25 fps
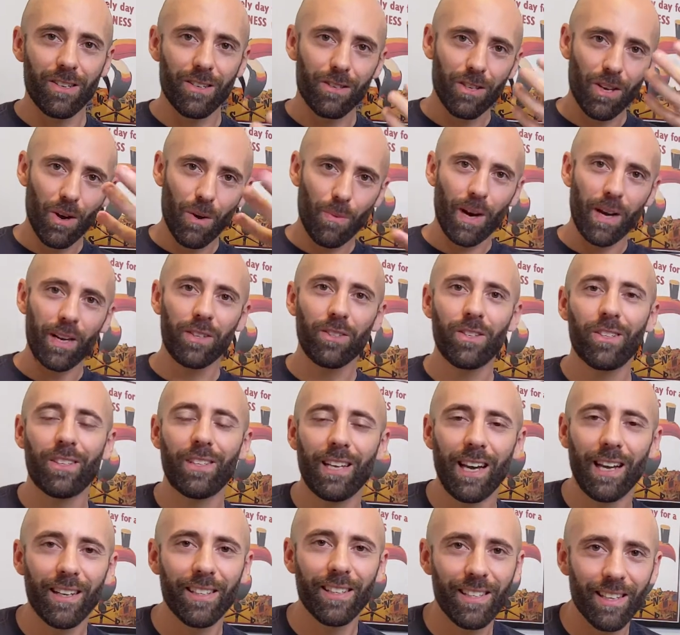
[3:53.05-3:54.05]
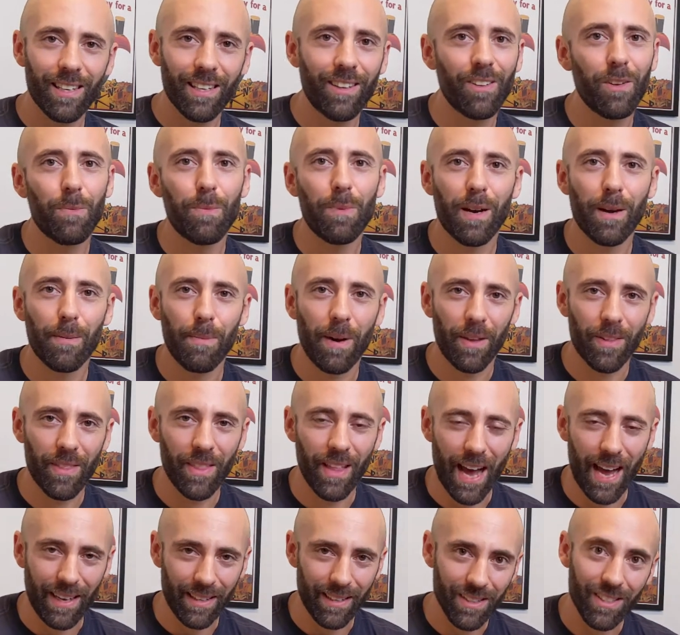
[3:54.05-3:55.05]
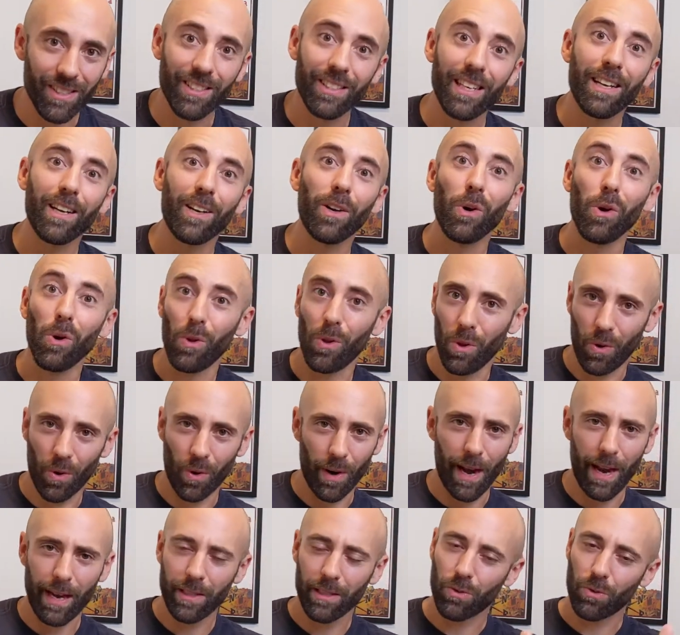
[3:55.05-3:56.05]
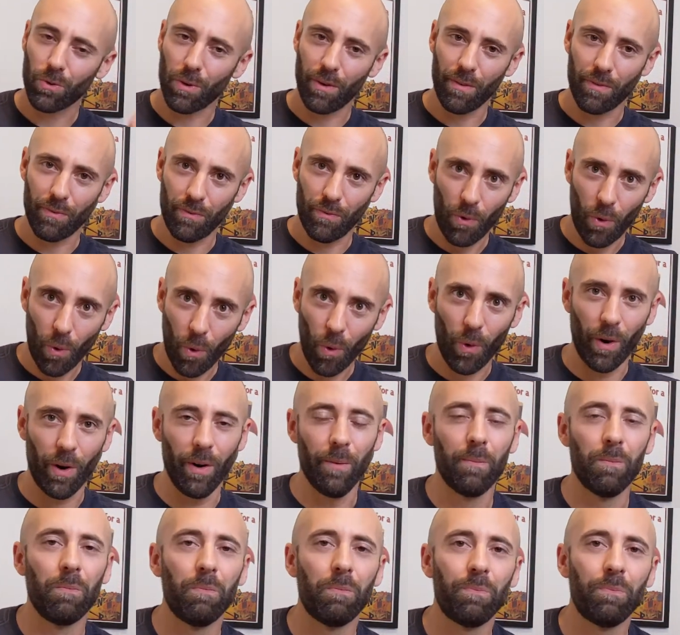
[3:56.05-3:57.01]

Joe, why don't you tell us a little bit about that, the single or extra four?